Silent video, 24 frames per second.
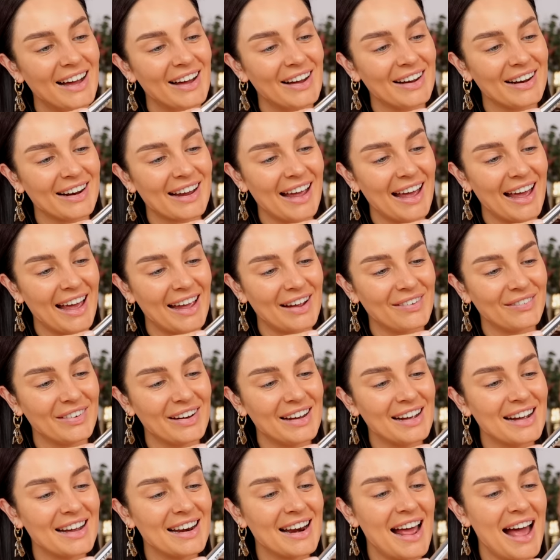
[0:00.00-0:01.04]
Okay,
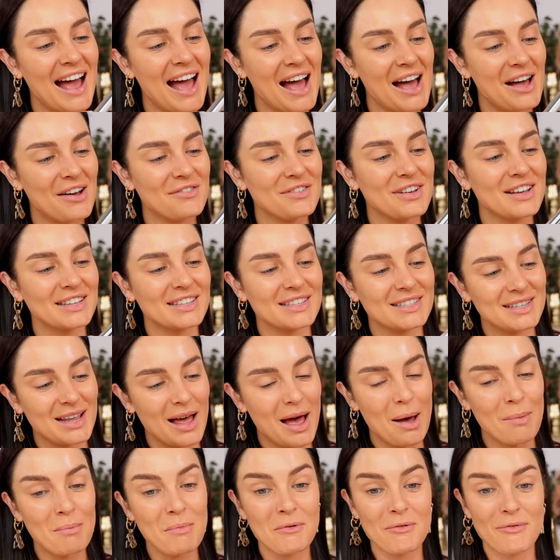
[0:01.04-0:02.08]
we're gonna have
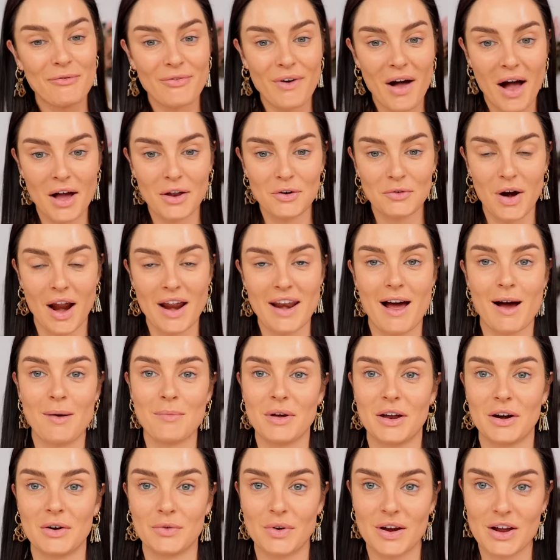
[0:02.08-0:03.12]
some fun right now. I'm
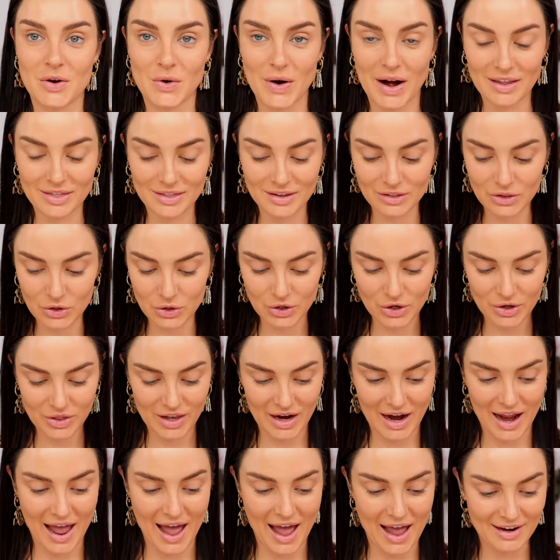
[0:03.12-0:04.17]
gonna recreate the look
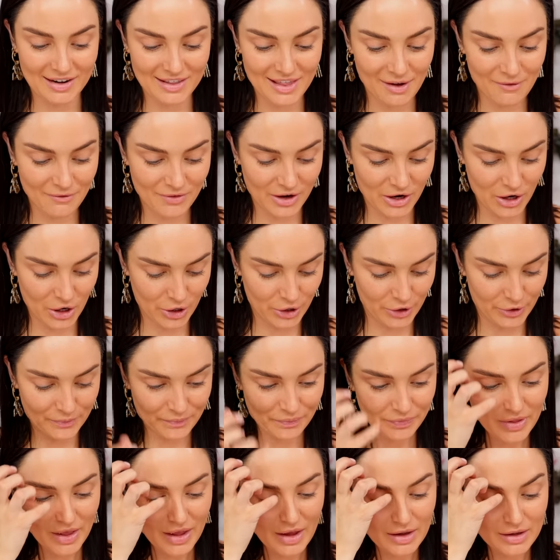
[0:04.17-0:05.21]
that I had in that video,
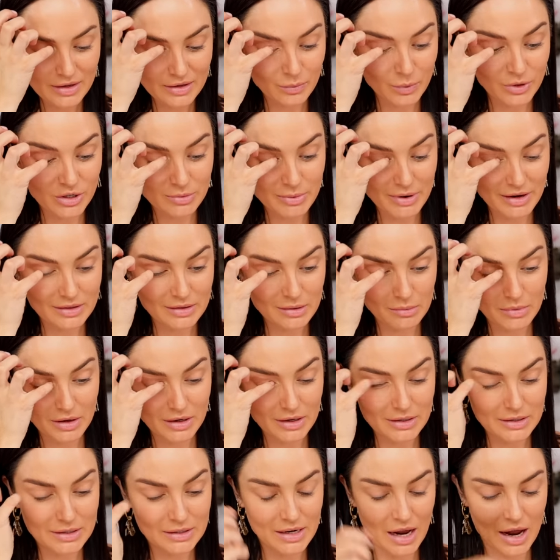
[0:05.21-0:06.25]
which means I'm
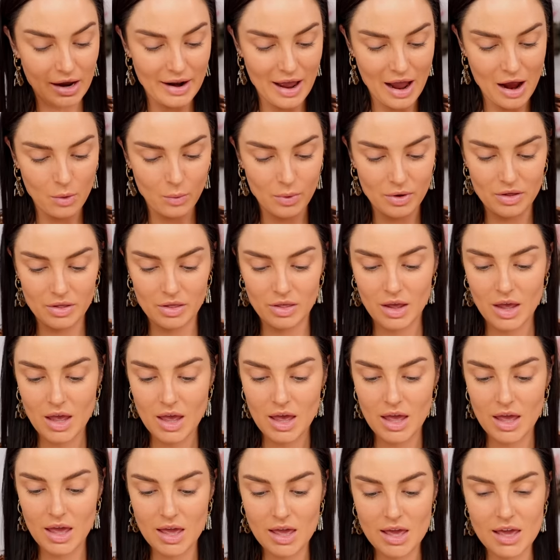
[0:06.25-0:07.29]
gonna start out with
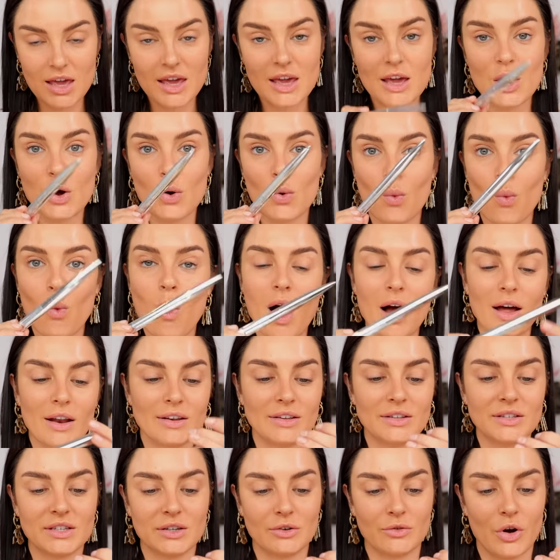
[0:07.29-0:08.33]

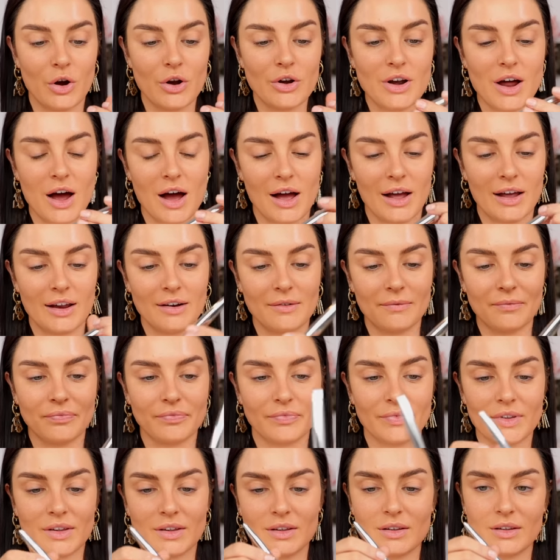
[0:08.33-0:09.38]
E109.
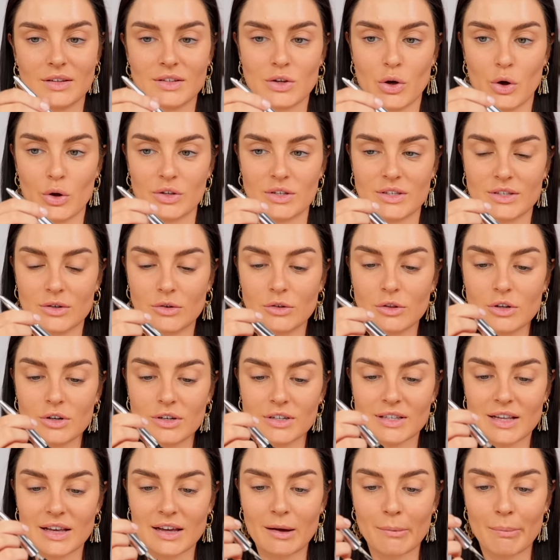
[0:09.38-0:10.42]
So it still
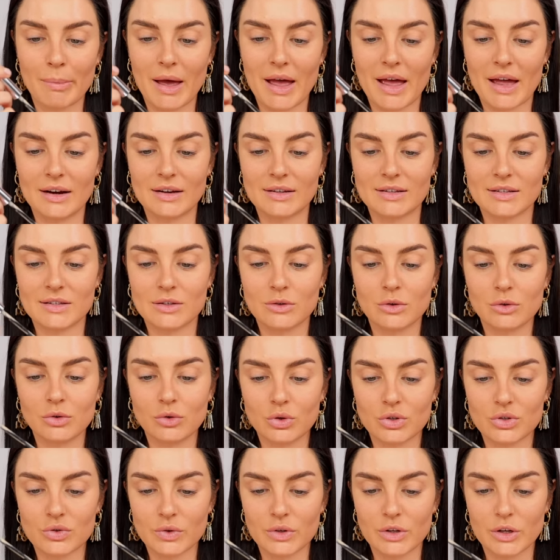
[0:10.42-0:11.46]
looks like a pen, it still
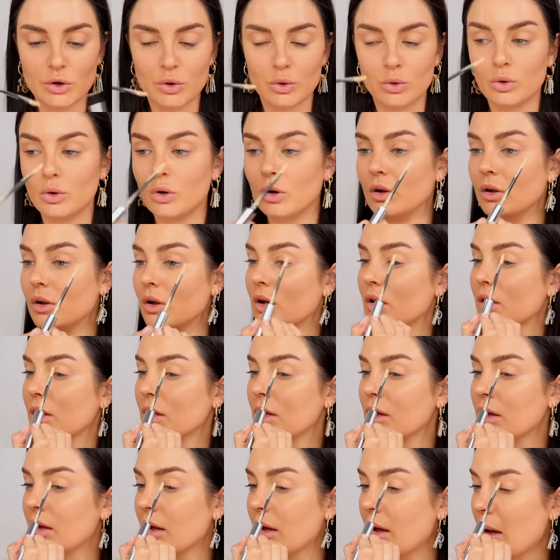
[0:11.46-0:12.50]
looks really cool,
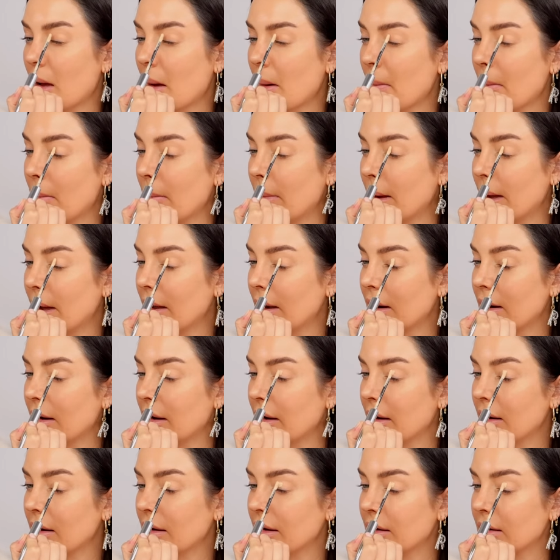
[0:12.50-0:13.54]
but
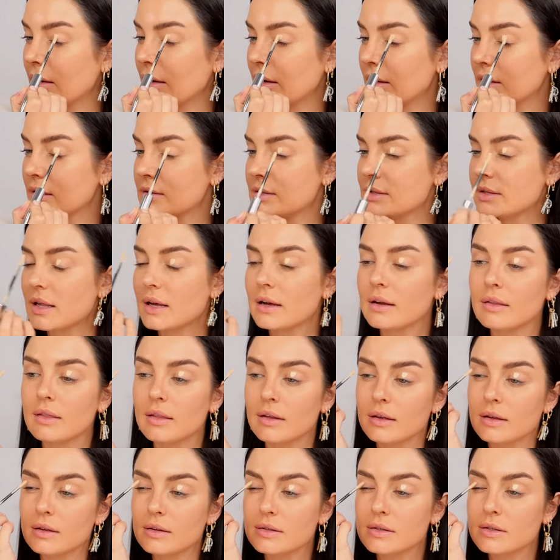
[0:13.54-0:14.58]
it's like
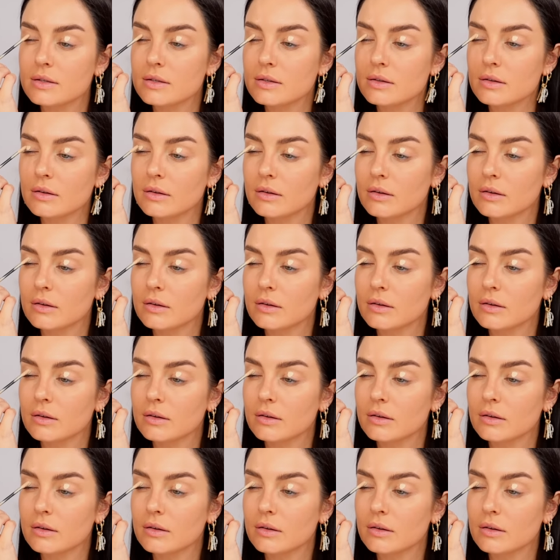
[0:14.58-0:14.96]
this.